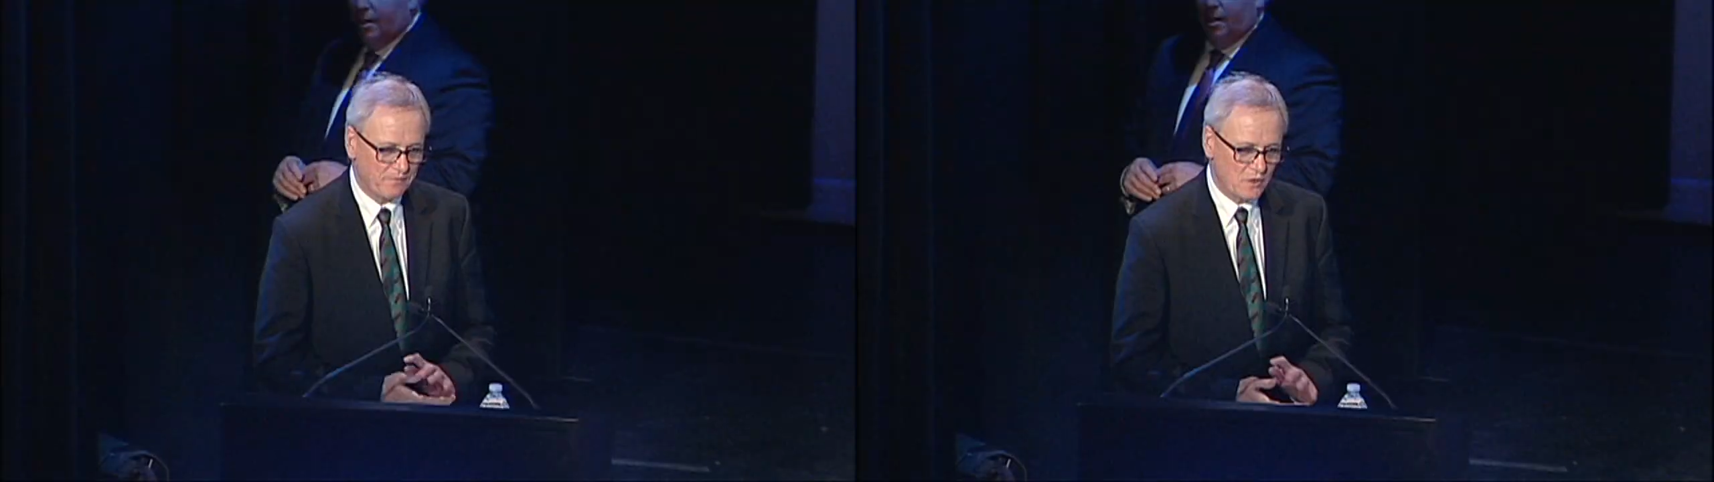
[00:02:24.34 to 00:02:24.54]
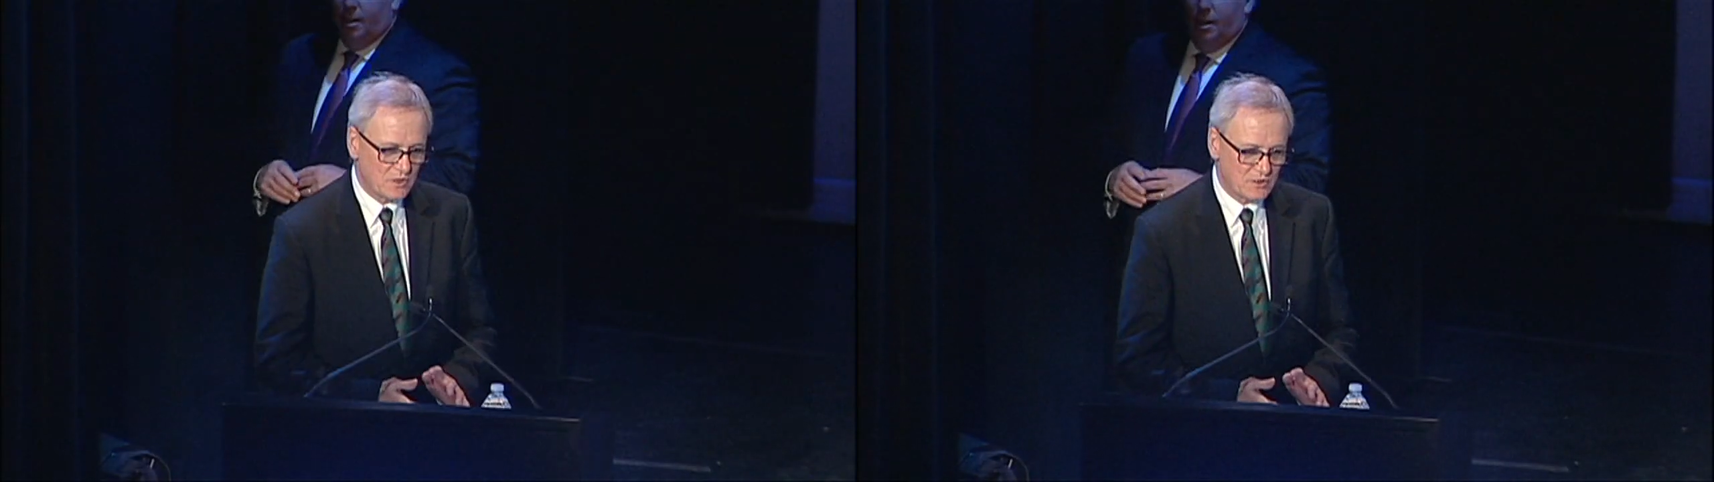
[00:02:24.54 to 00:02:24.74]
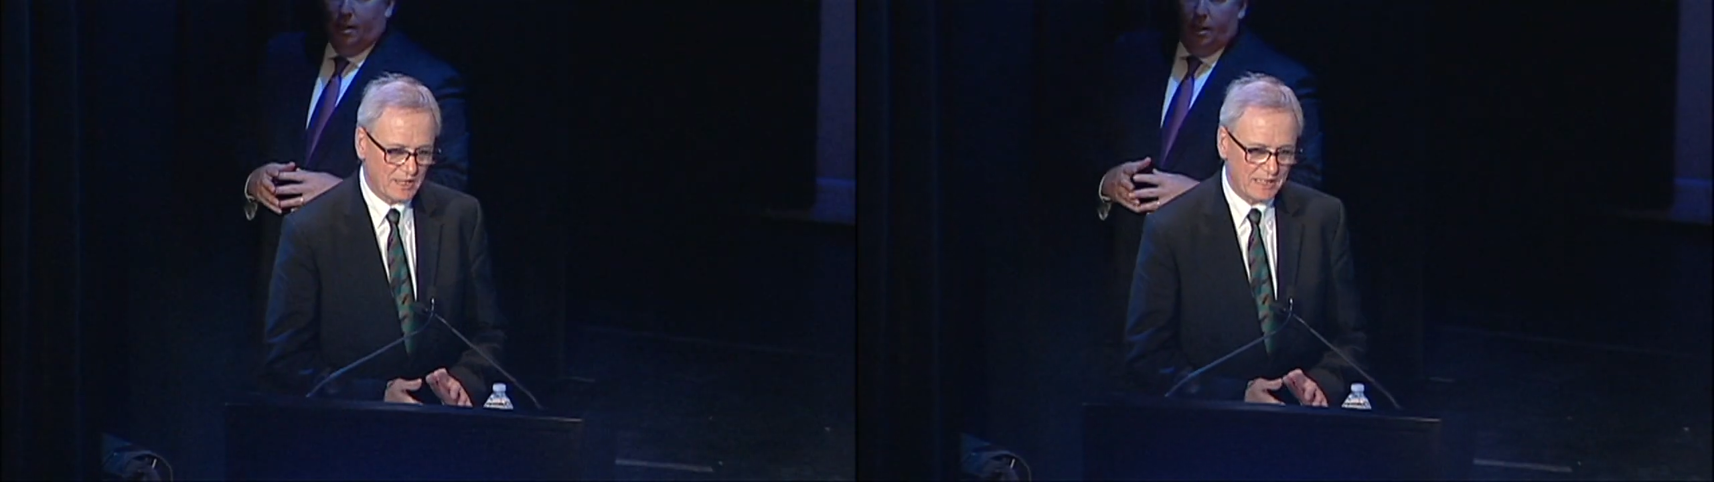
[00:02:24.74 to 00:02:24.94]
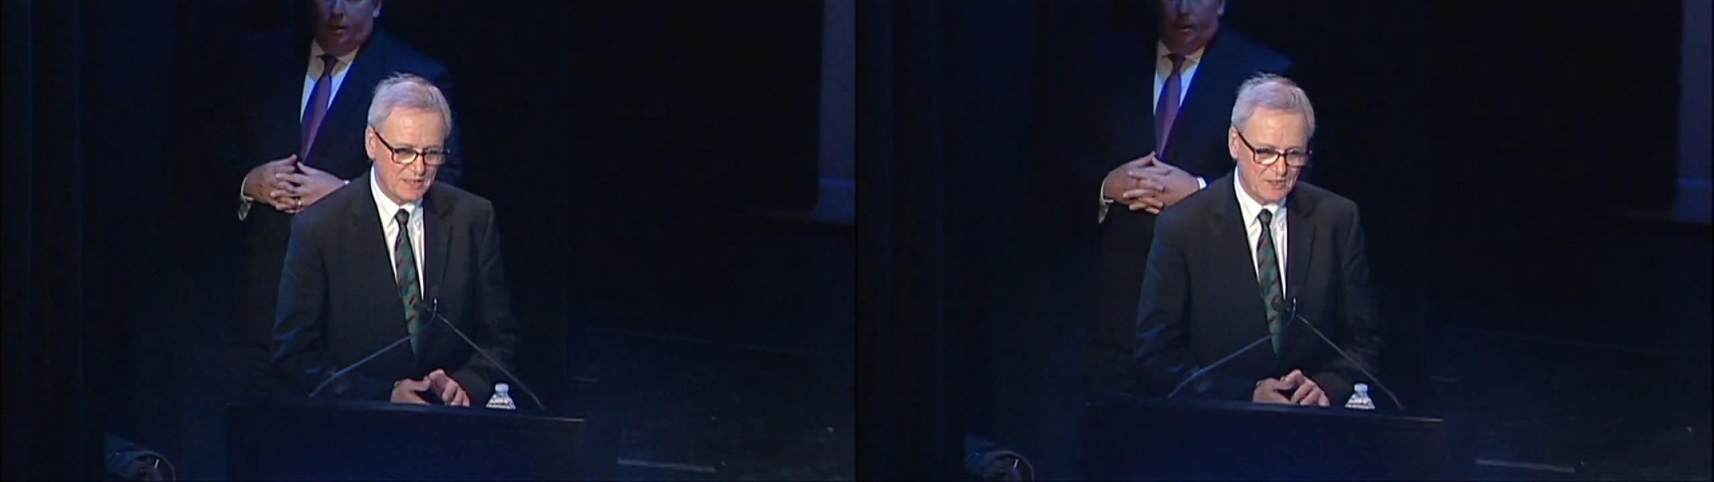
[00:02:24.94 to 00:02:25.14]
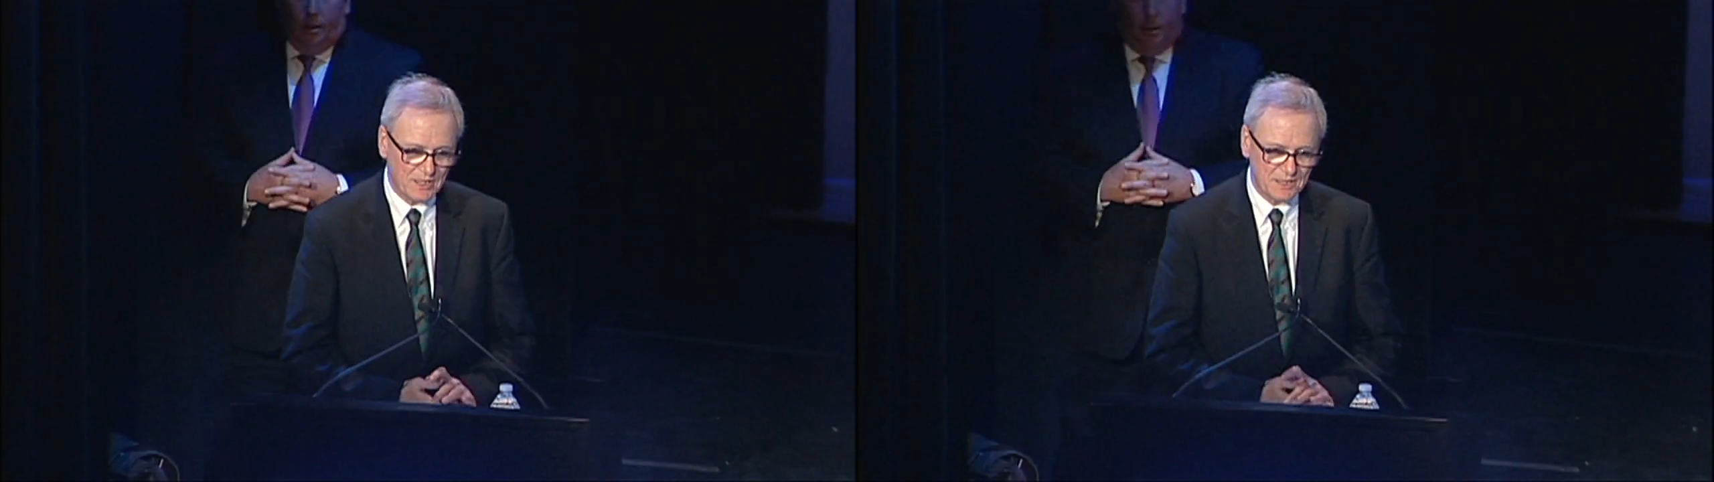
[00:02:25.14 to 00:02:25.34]
firstly
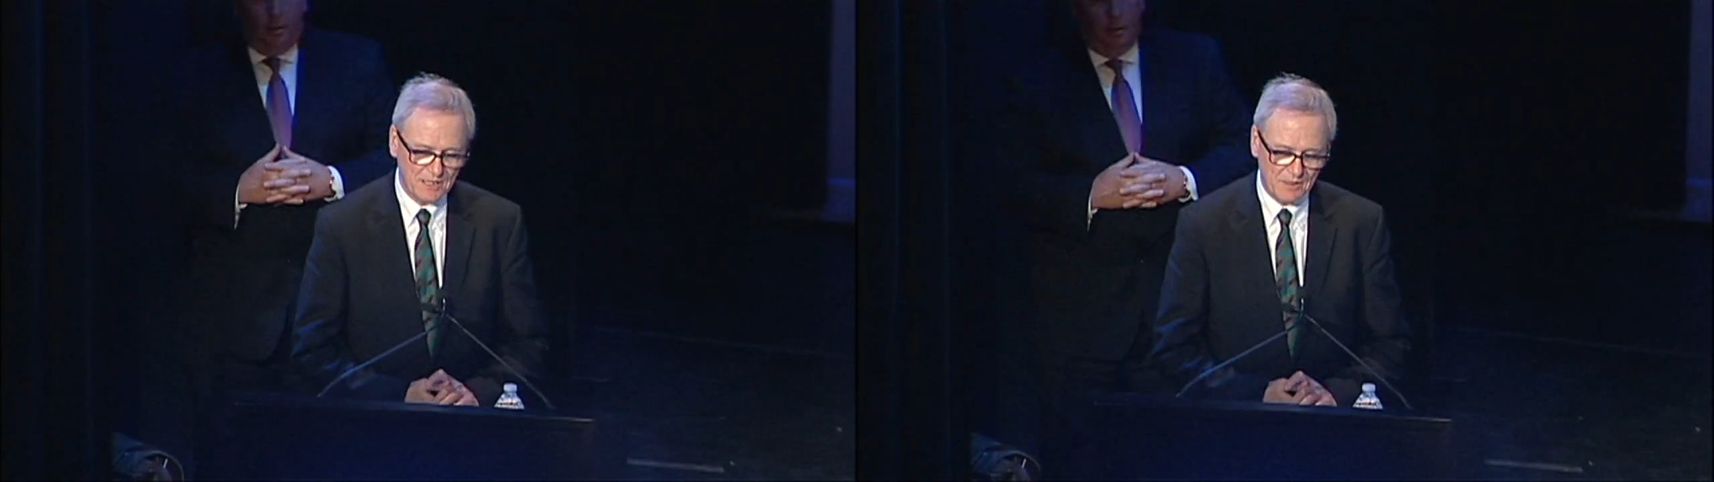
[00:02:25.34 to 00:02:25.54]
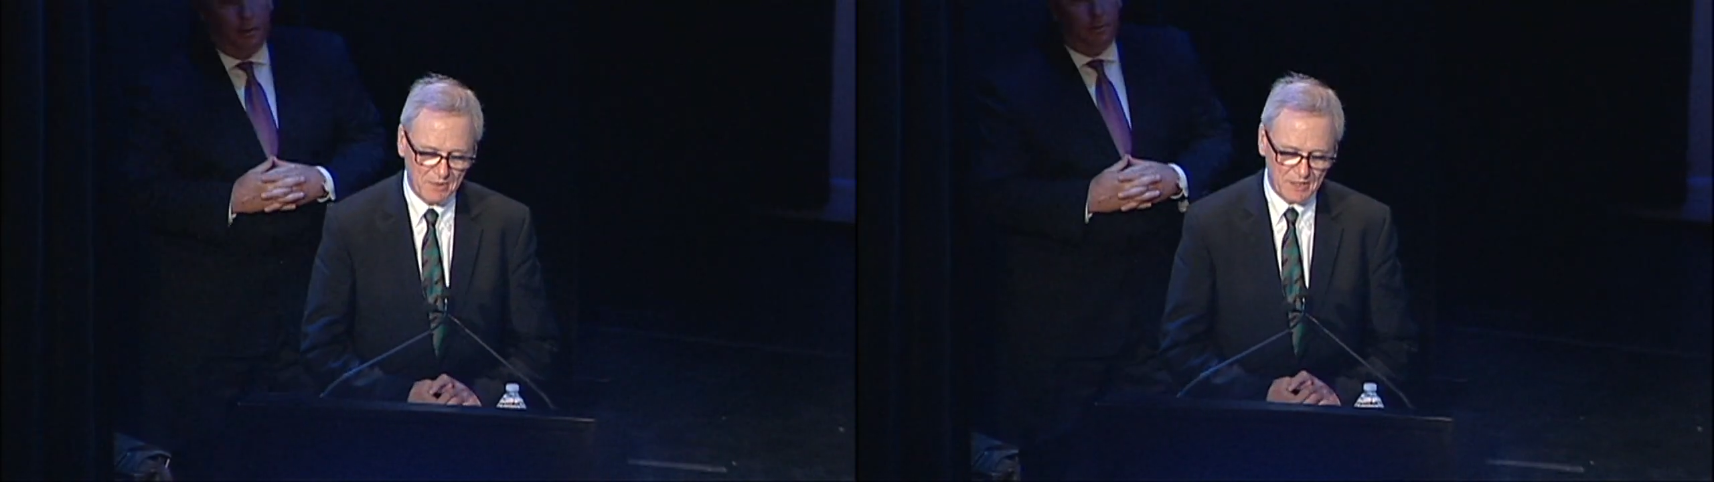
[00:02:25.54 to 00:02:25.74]
is that um,